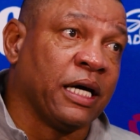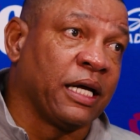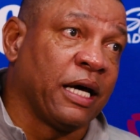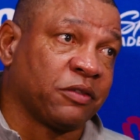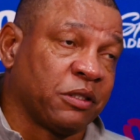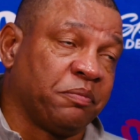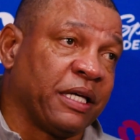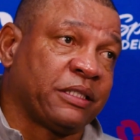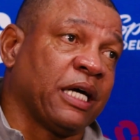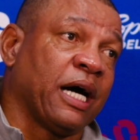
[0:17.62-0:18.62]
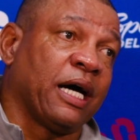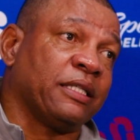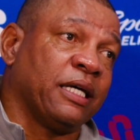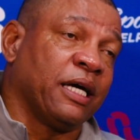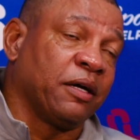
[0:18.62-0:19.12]
Yeah, that was a big
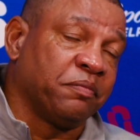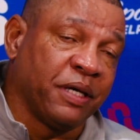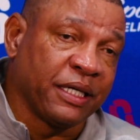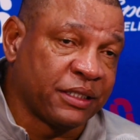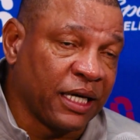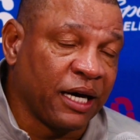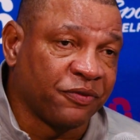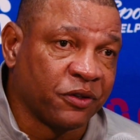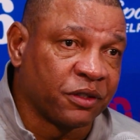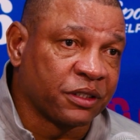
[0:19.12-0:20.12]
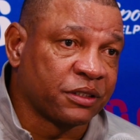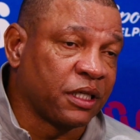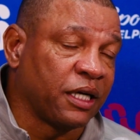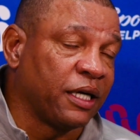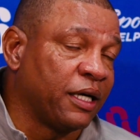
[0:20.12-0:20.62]
shot for us.
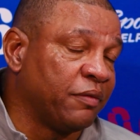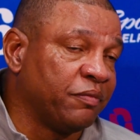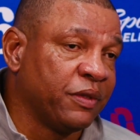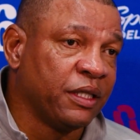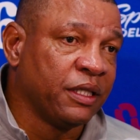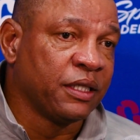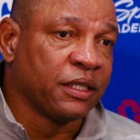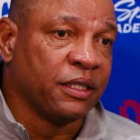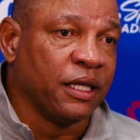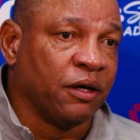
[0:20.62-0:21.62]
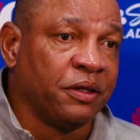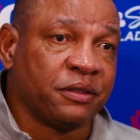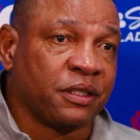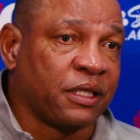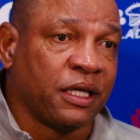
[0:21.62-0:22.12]
You know,
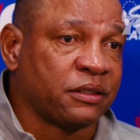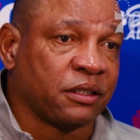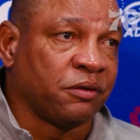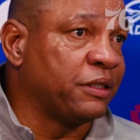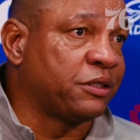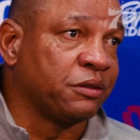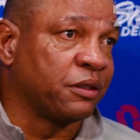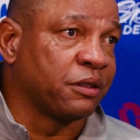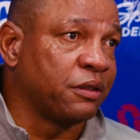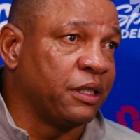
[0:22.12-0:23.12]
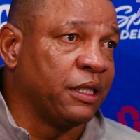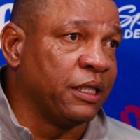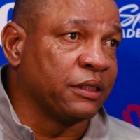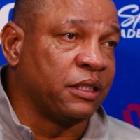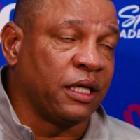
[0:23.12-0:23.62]
the kid's a great shooter. He
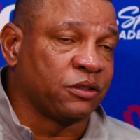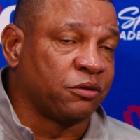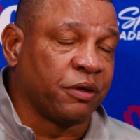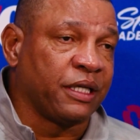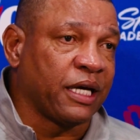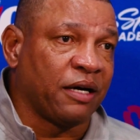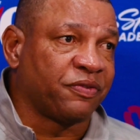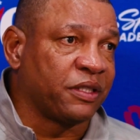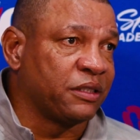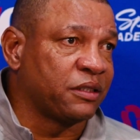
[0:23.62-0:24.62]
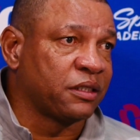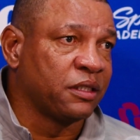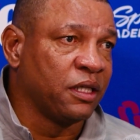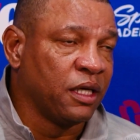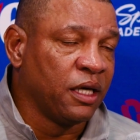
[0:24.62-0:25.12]
is. He has great confidence.
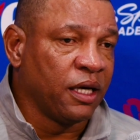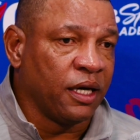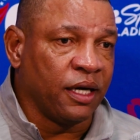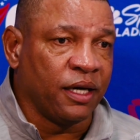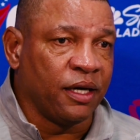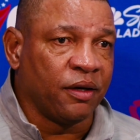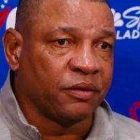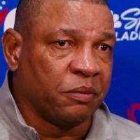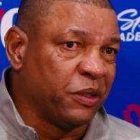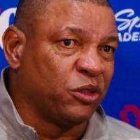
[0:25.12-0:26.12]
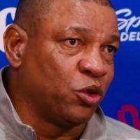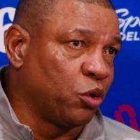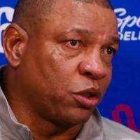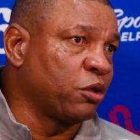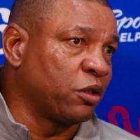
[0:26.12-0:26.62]
They put
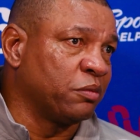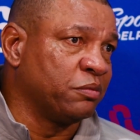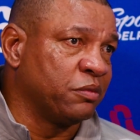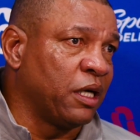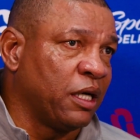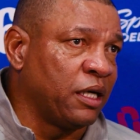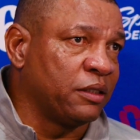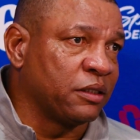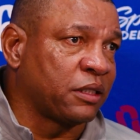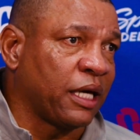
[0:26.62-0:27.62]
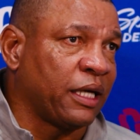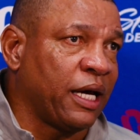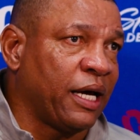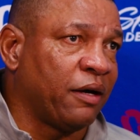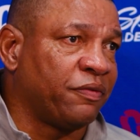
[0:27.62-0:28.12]
Dork on him in the second
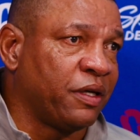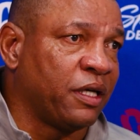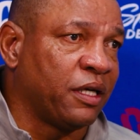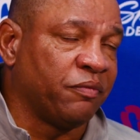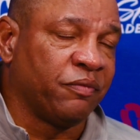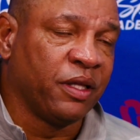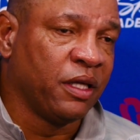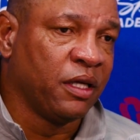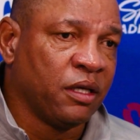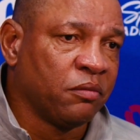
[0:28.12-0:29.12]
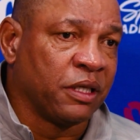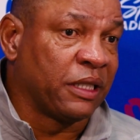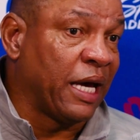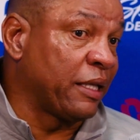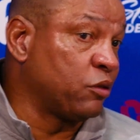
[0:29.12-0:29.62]
half, but
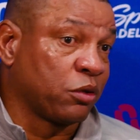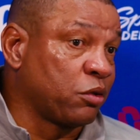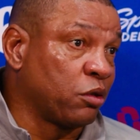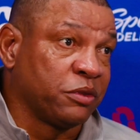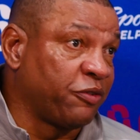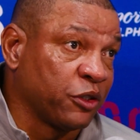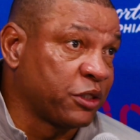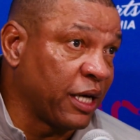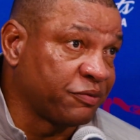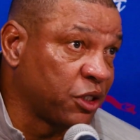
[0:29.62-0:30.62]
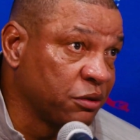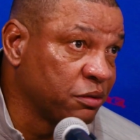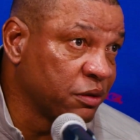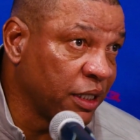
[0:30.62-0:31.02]
they had Dork on him in the first half too.